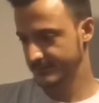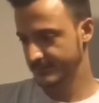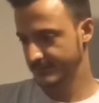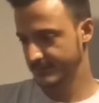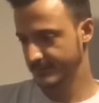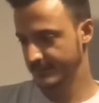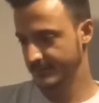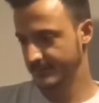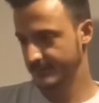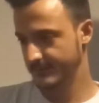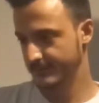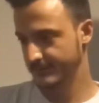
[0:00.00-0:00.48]

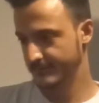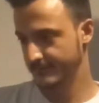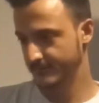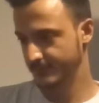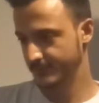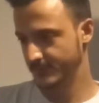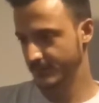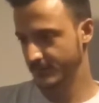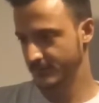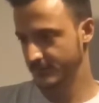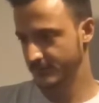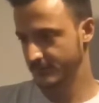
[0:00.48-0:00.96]

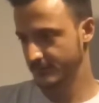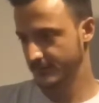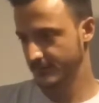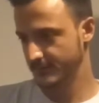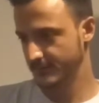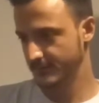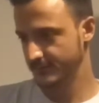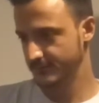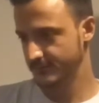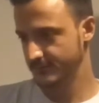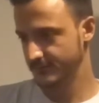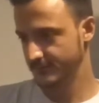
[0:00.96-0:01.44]
and
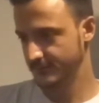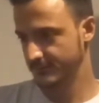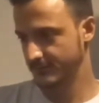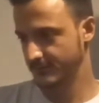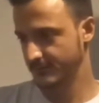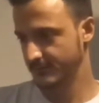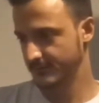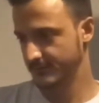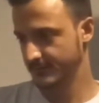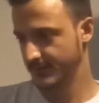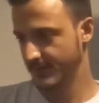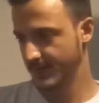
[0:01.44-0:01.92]
let's just
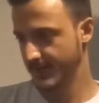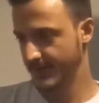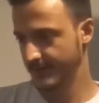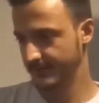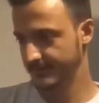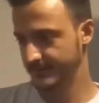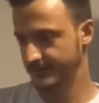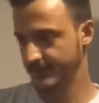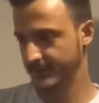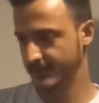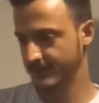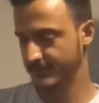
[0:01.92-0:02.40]
go at the
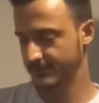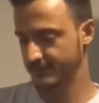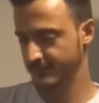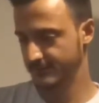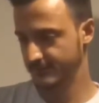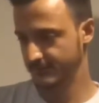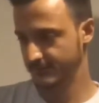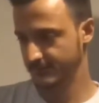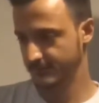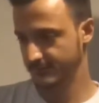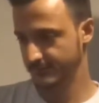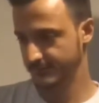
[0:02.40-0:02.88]
highest gainer
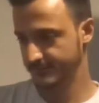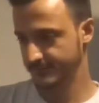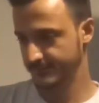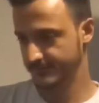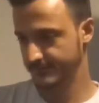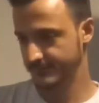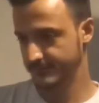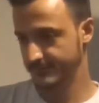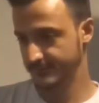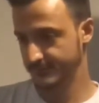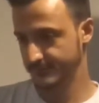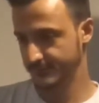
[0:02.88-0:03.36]
of
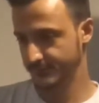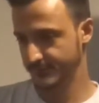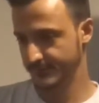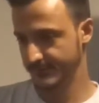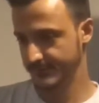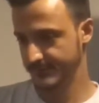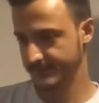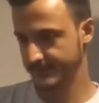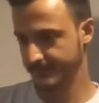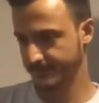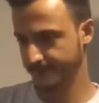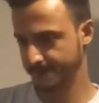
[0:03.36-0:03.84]
this
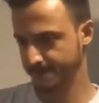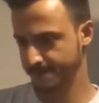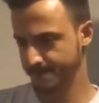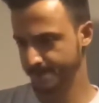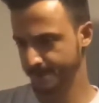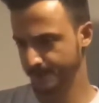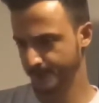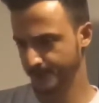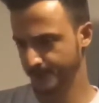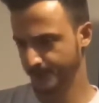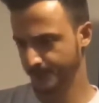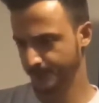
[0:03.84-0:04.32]
week,
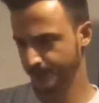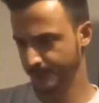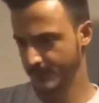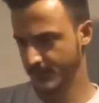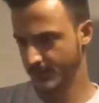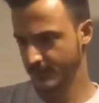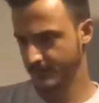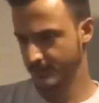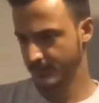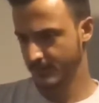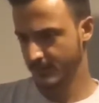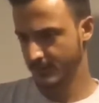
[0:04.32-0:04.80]

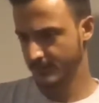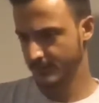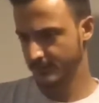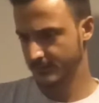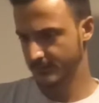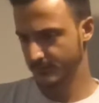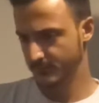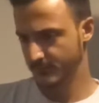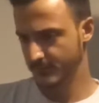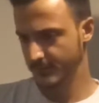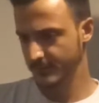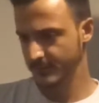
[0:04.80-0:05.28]
the
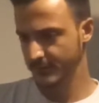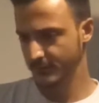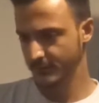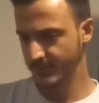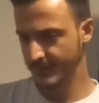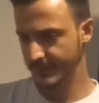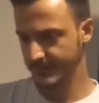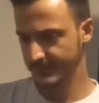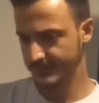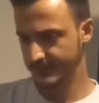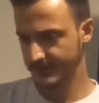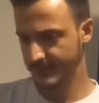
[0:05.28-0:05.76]
money
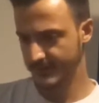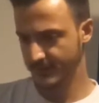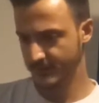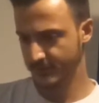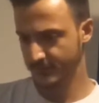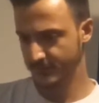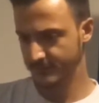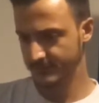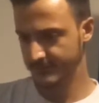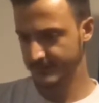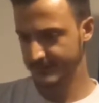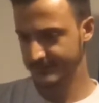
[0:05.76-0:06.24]
right
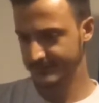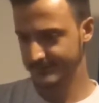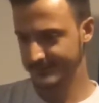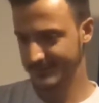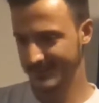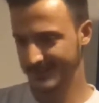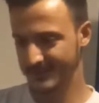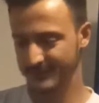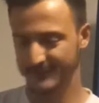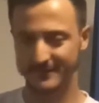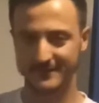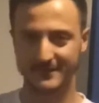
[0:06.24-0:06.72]
now is
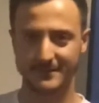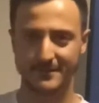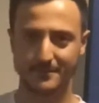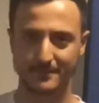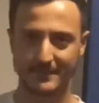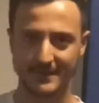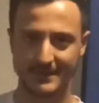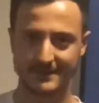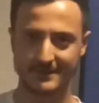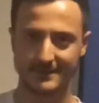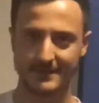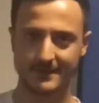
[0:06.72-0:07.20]
kind of in the
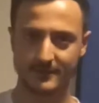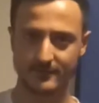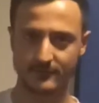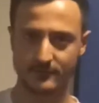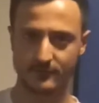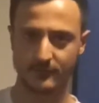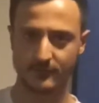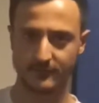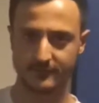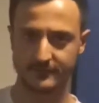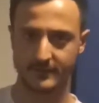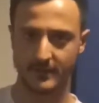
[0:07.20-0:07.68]
mid-tier
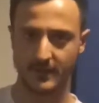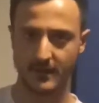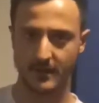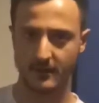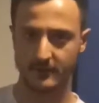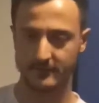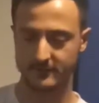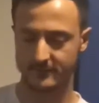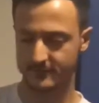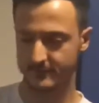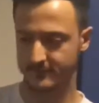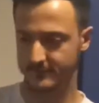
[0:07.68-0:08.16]
of the
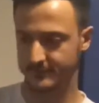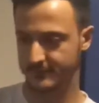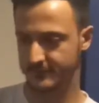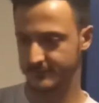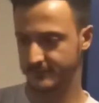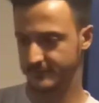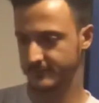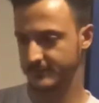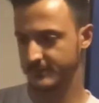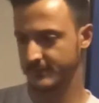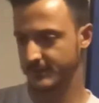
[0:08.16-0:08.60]
altcoins,